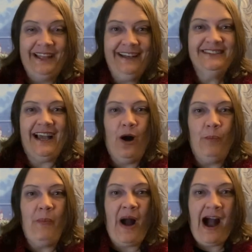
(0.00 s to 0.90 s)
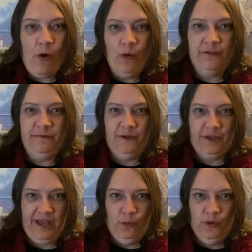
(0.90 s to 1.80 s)
That is how powerful
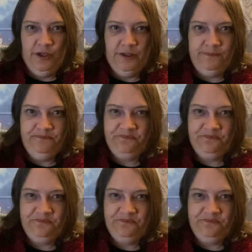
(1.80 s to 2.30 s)
they were.